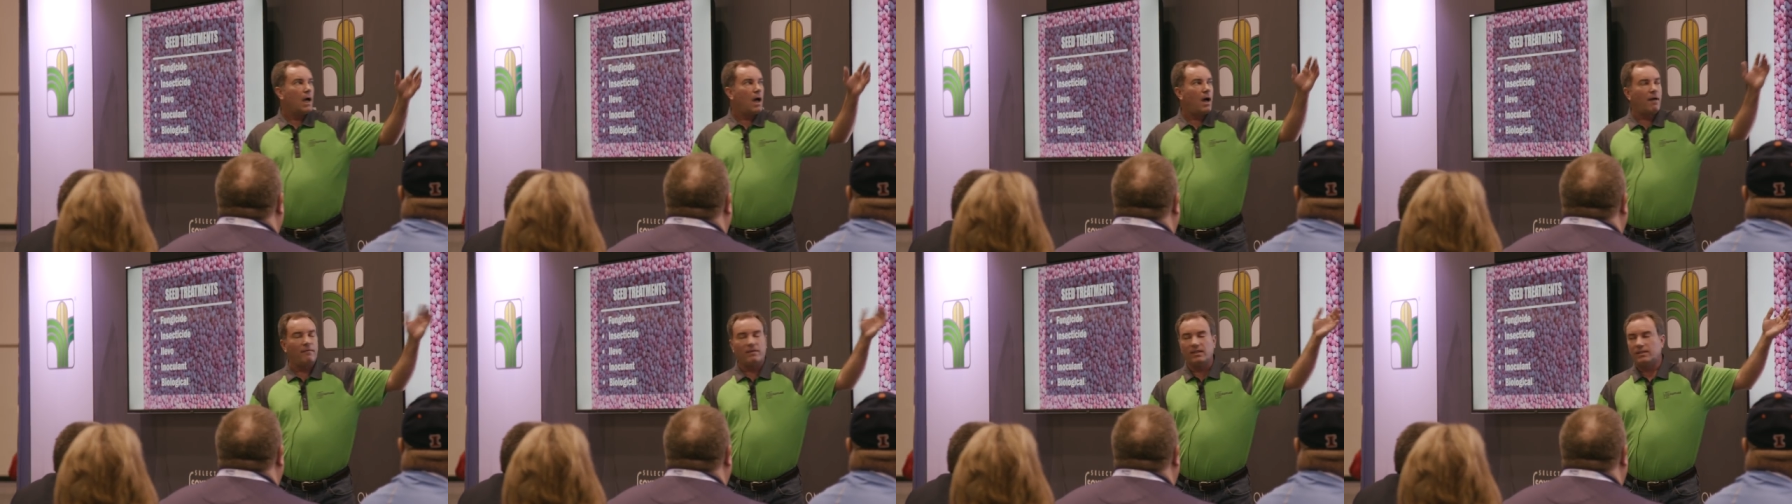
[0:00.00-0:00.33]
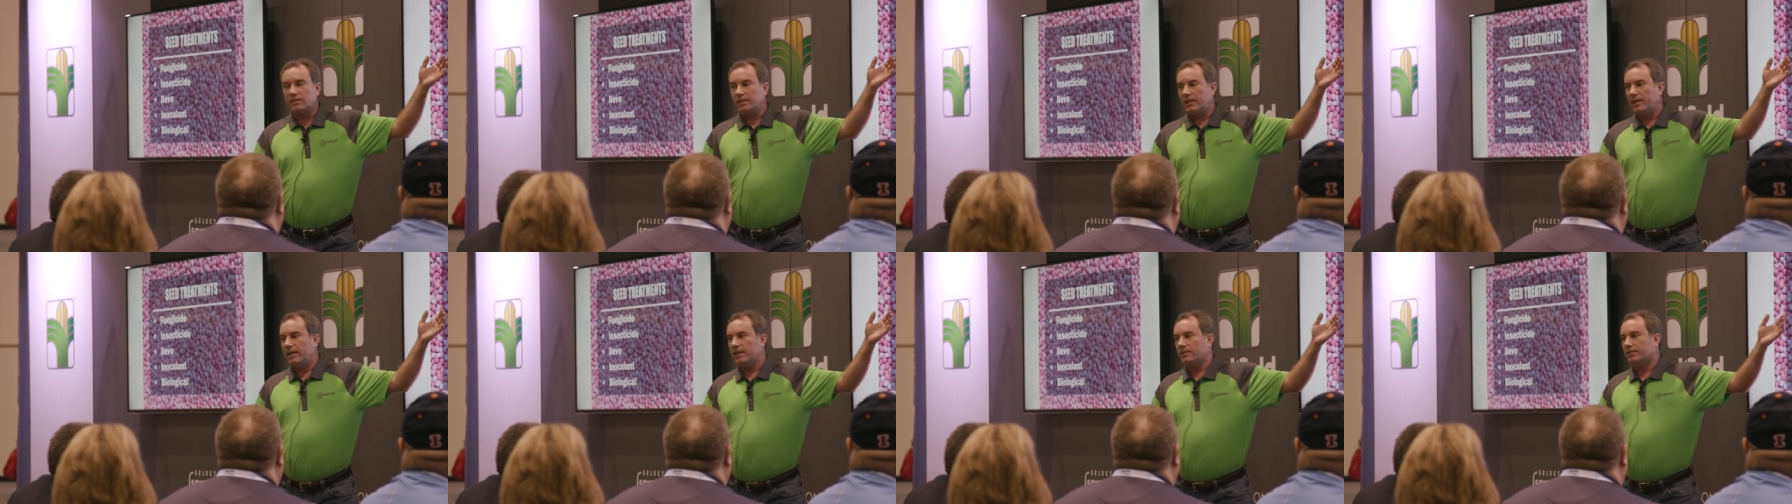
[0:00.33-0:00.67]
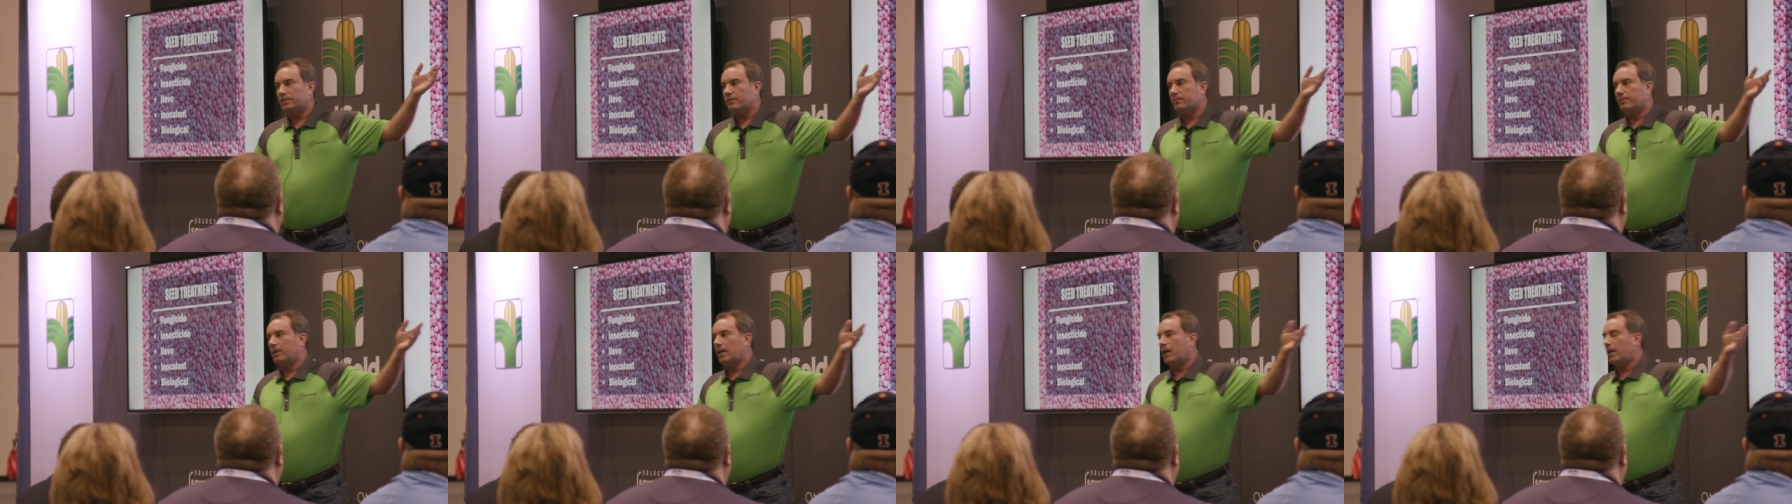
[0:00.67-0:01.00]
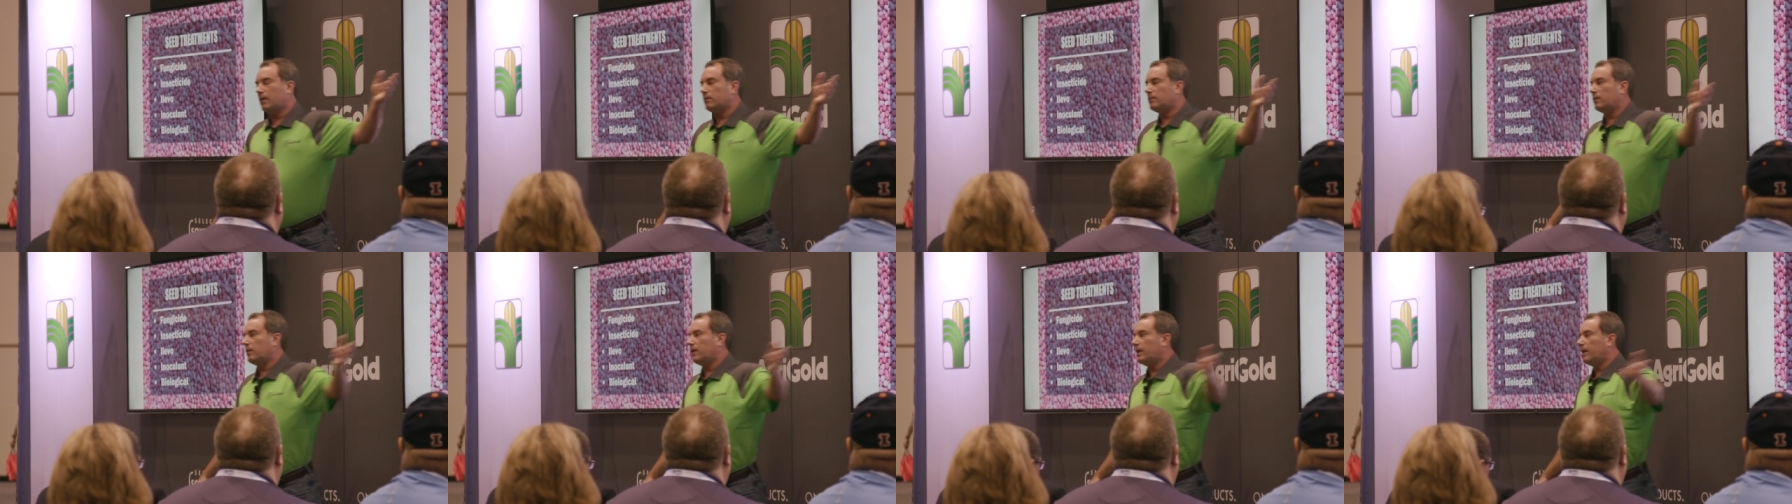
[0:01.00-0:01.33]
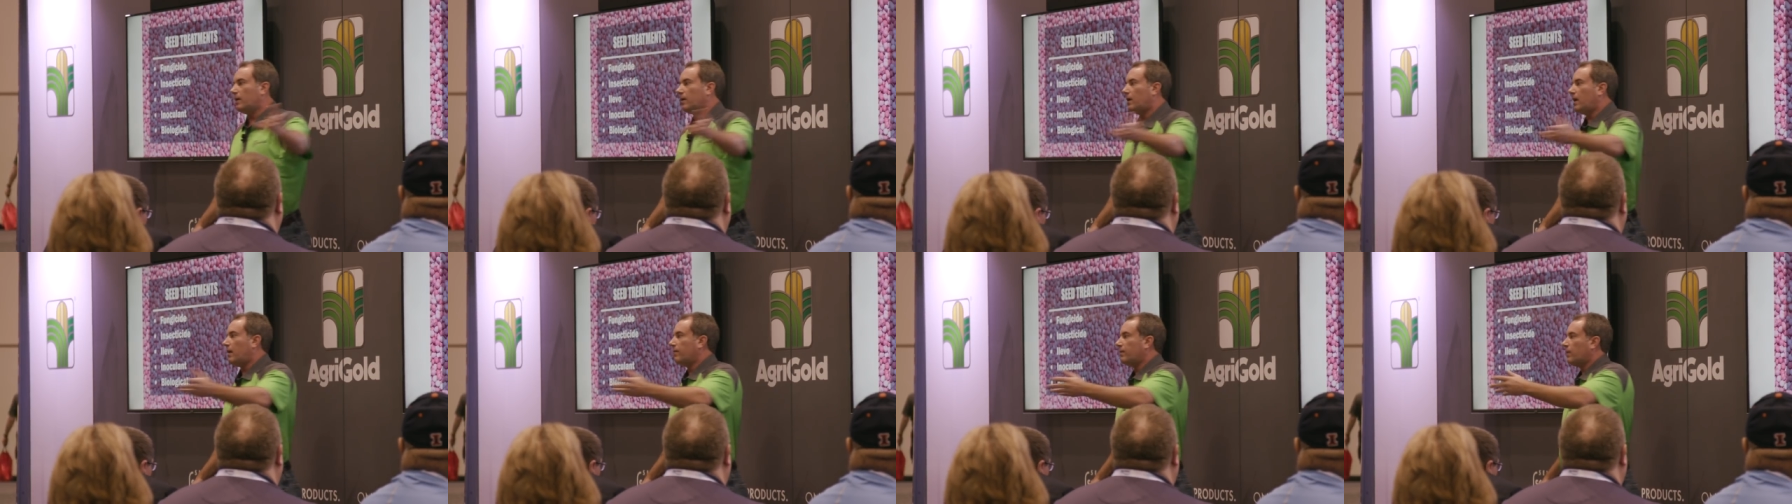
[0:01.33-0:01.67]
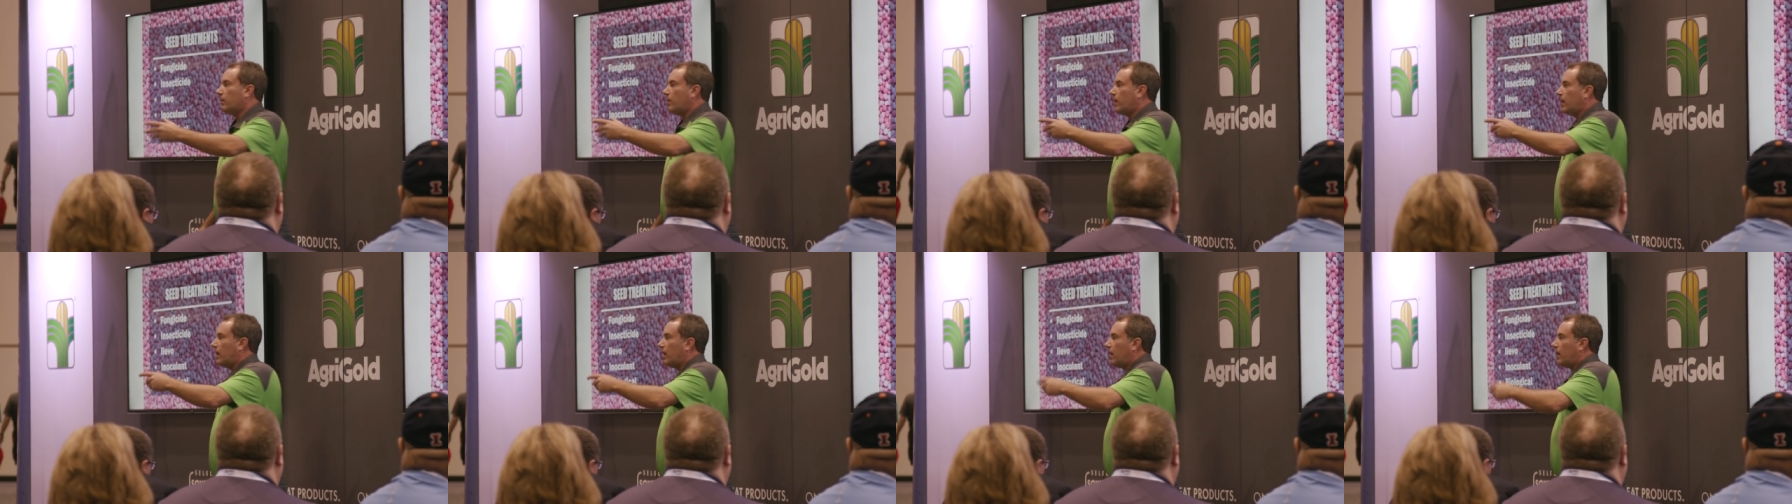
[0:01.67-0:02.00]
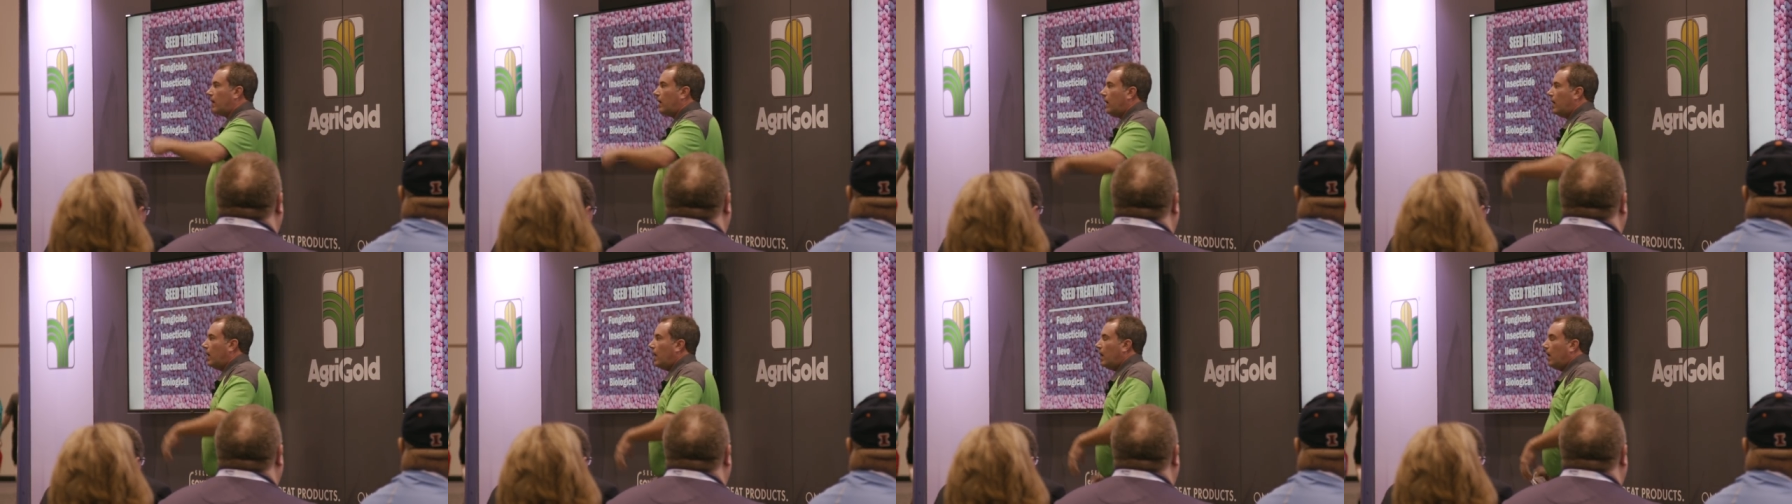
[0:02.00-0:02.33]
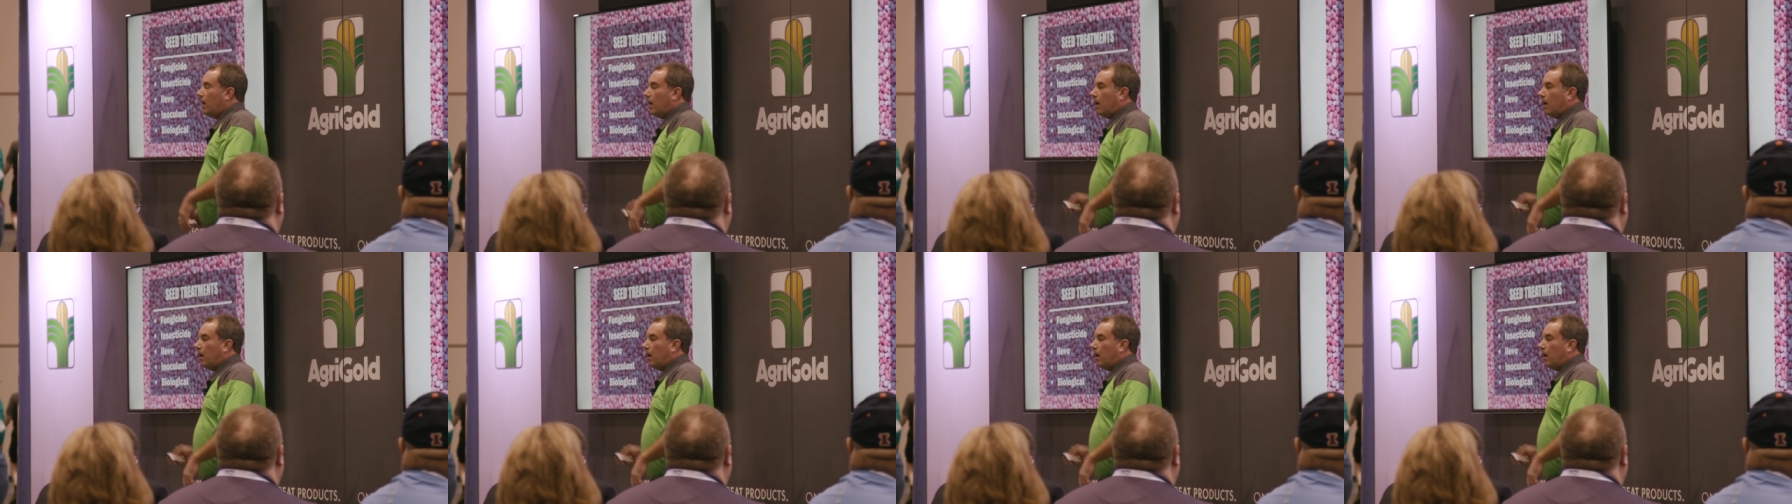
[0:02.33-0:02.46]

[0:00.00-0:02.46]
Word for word: Obviously, here's some things you hear everywhere.